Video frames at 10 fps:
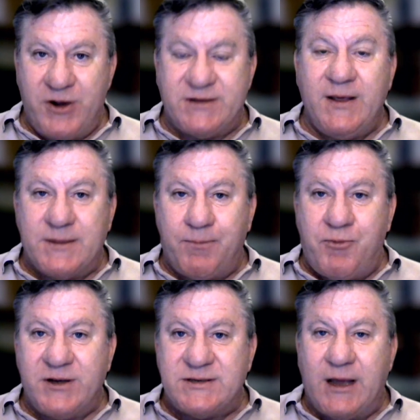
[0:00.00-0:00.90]
There's a
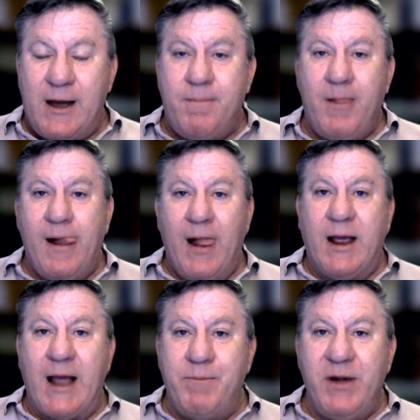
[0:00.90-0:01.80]
press
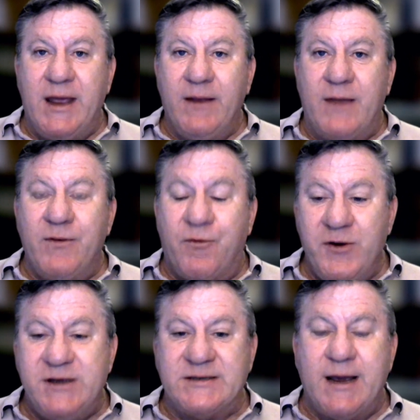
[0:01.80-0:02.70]
company in the Free
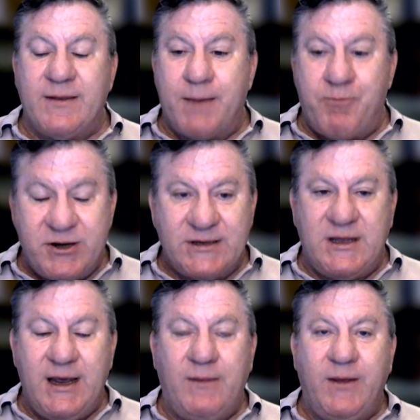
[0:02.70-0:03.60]
State that presses
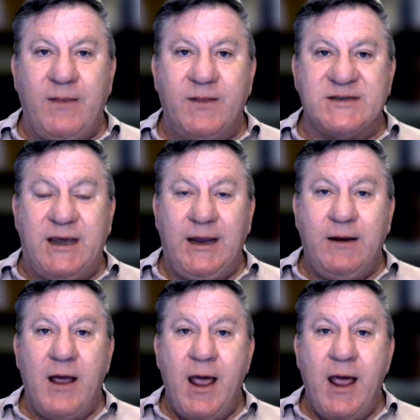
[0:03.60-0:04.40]
the seed,